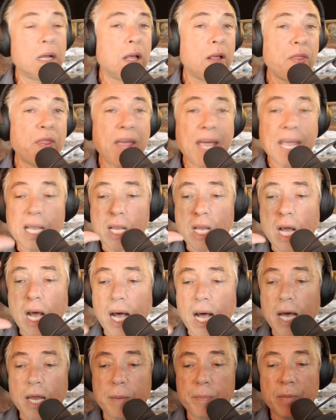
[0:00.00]
thank
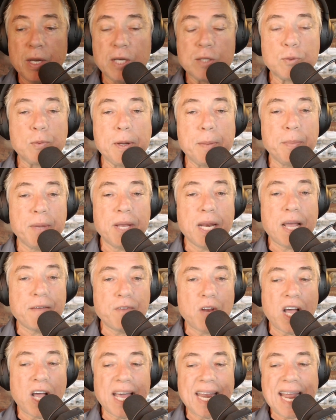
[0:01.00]
God, most women
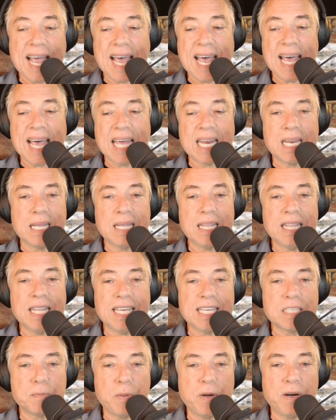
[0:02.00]
have not had the
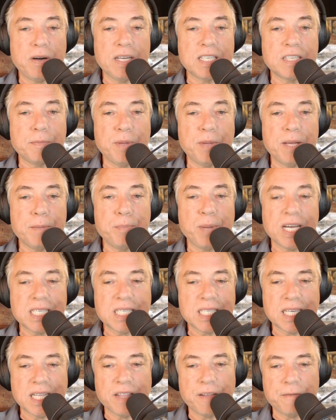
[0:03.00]
experience of being
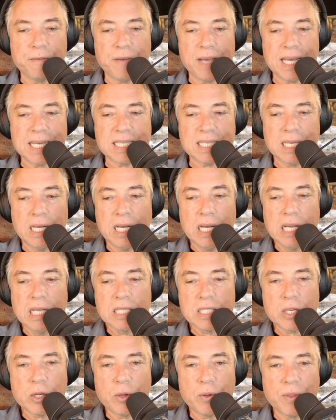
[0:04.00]
punched in the face,
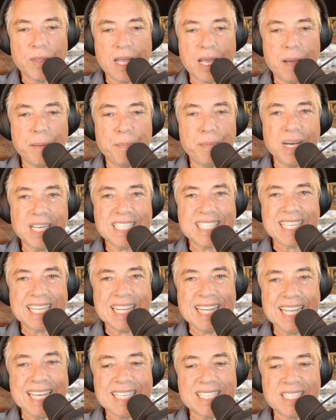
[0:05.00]
so they are much
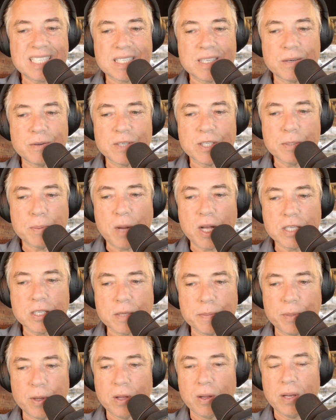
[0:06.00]
less
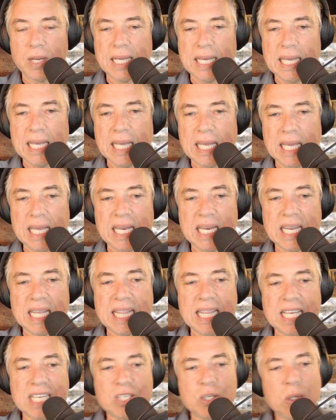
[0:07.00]
responsible in
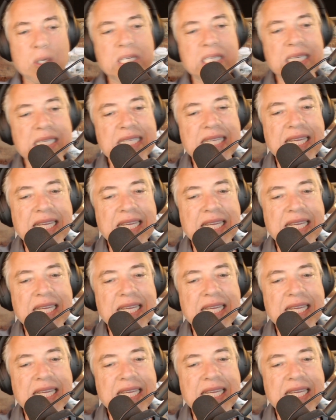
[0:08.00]
their choices